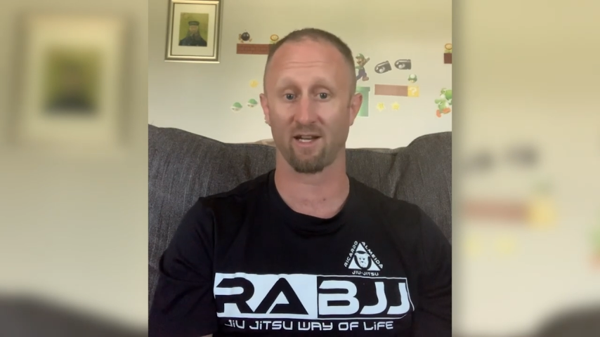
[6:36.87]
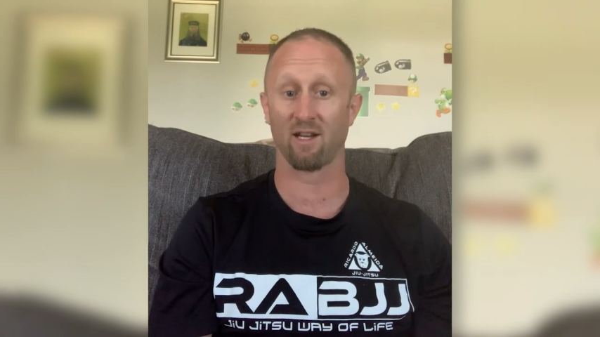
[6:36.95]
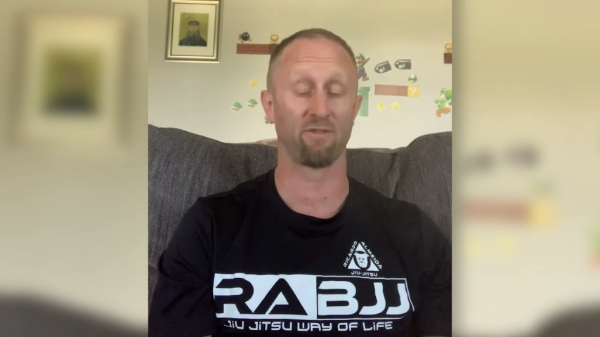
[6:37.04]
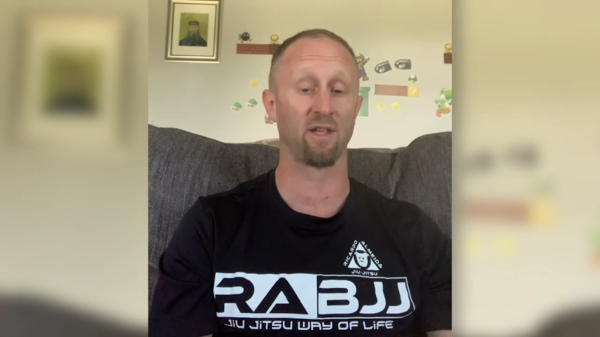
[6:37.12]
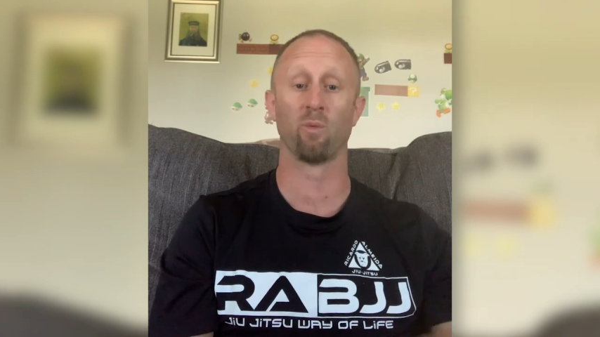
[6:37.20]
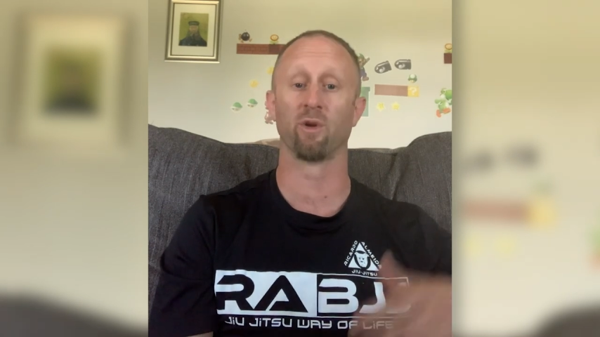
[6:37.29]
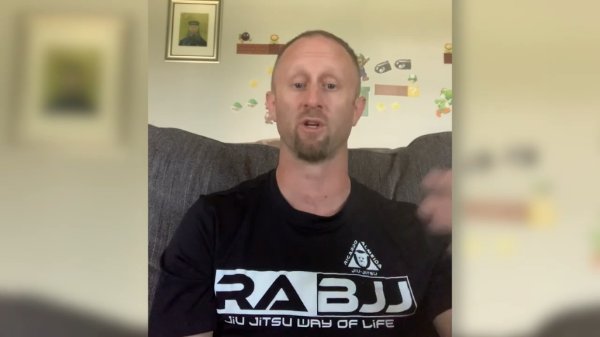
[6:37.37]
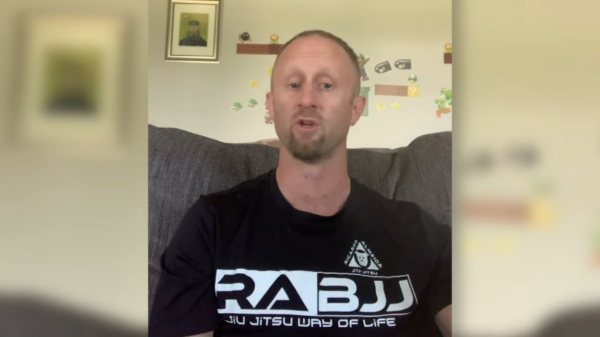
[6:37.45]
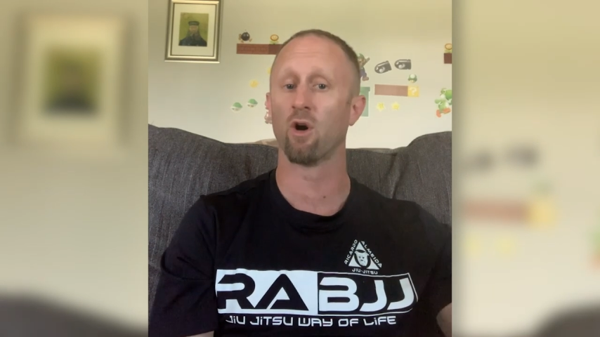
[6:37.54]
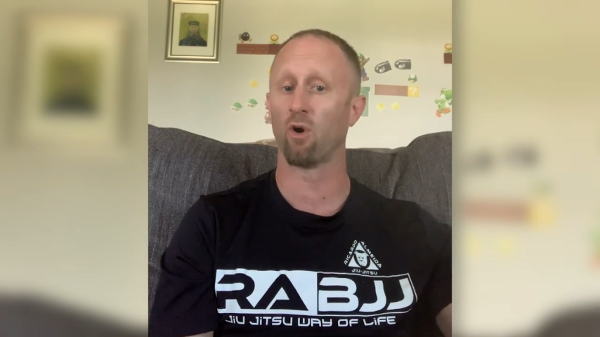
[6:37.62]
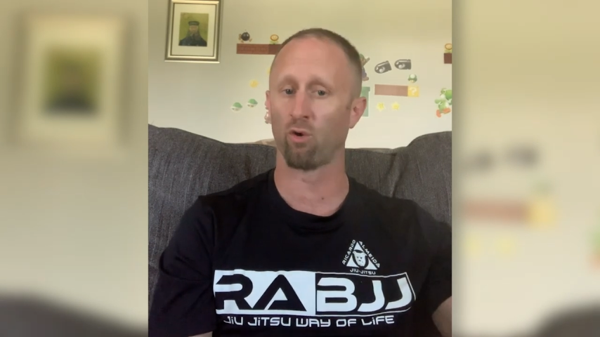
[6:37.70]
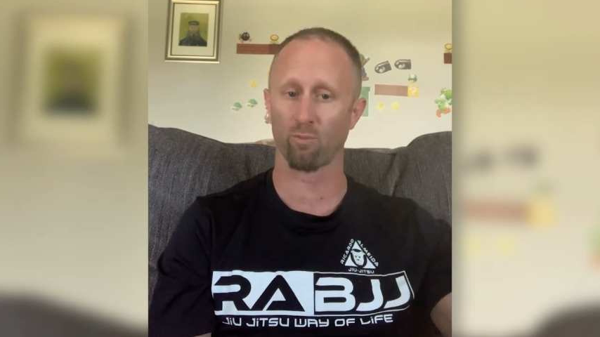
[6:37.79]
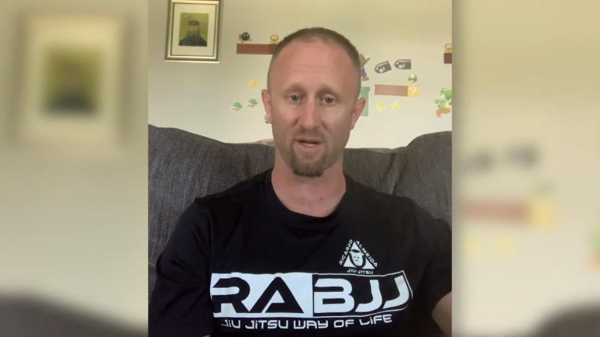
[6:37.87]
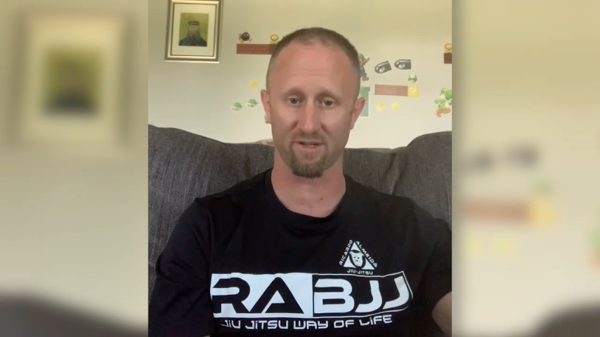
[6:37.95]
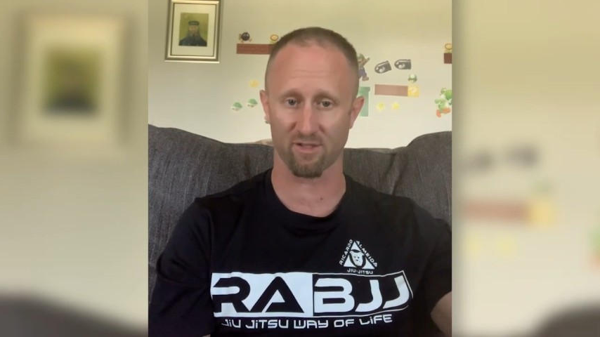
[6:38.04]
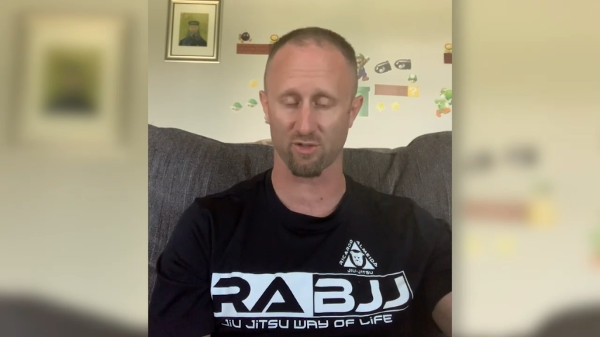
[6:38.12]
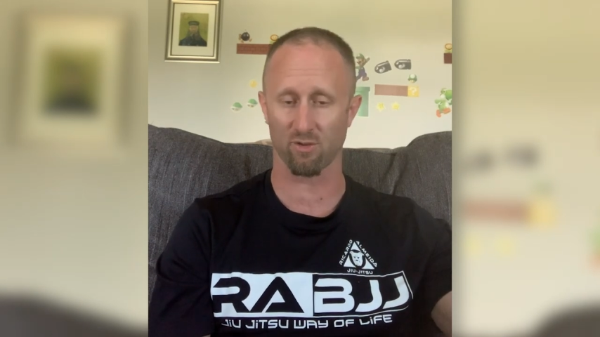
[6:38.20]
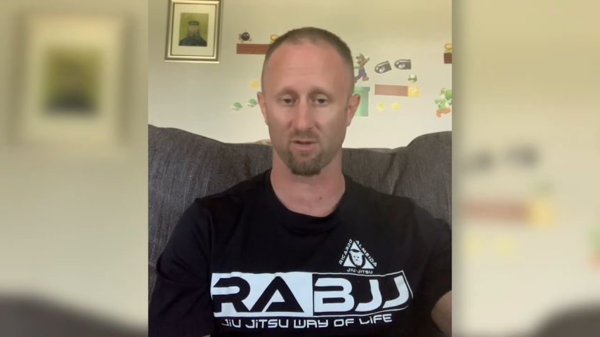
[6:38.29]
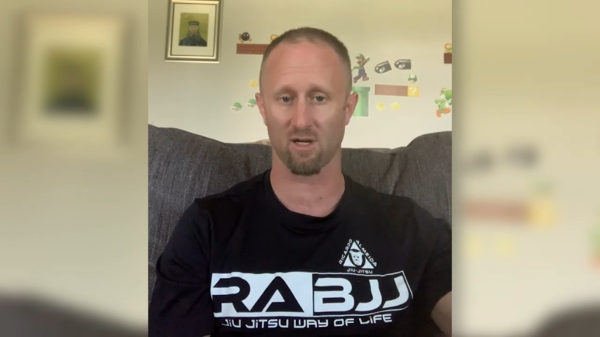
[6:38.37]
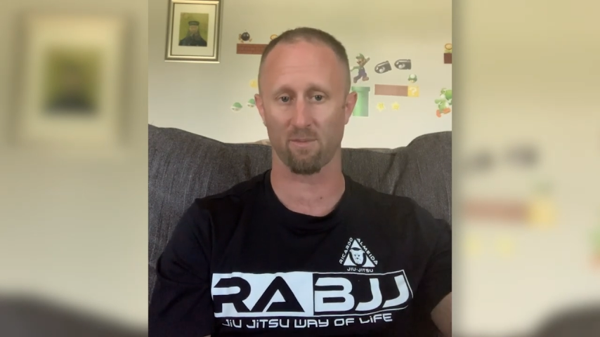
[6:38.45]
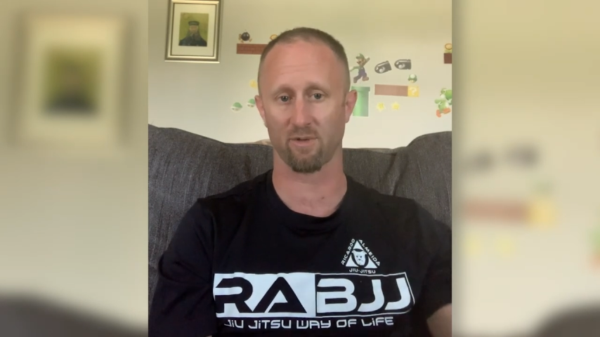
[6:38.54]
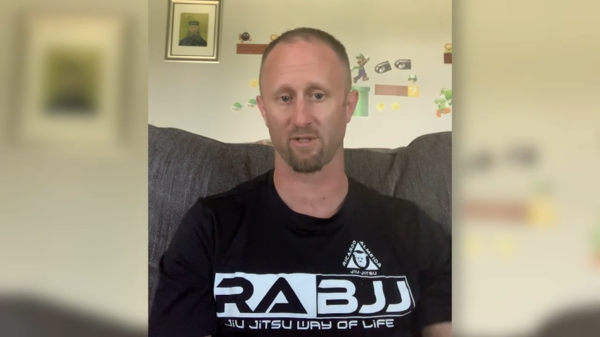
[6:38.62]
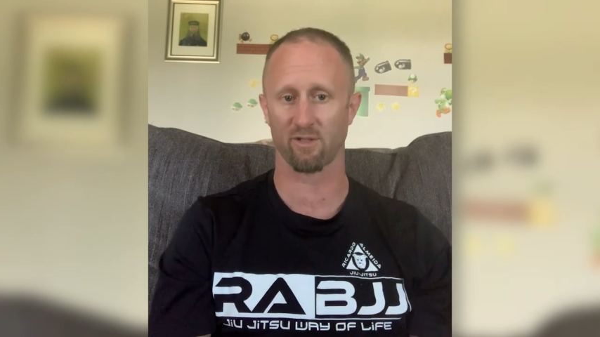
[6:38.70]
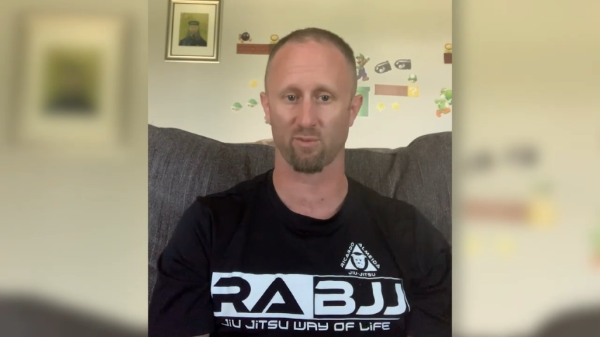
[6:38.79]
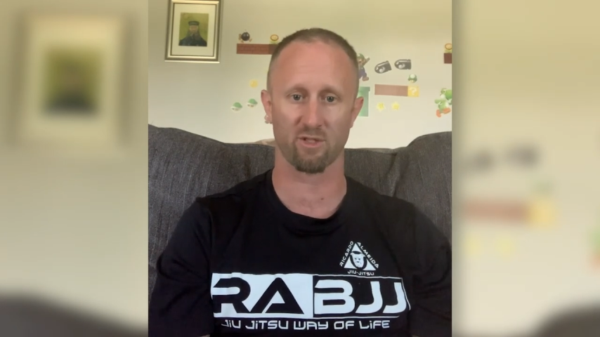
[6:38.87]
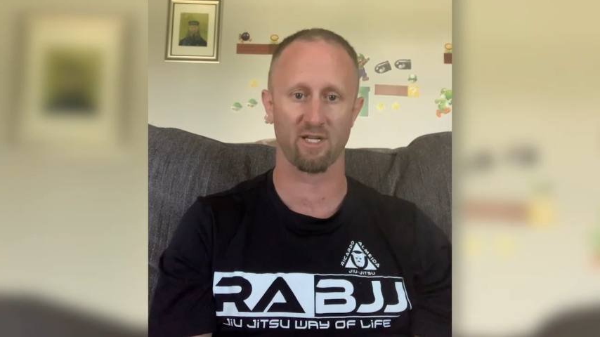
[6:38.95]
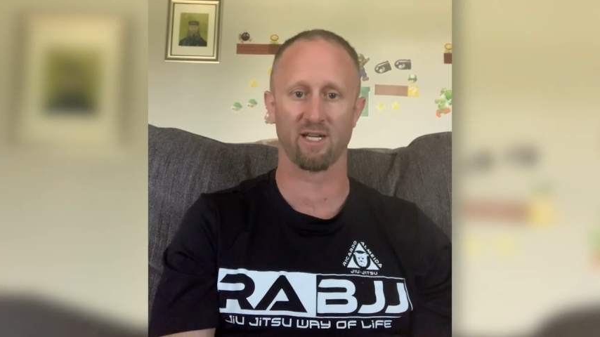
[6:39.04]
And if they would have known pest control companies were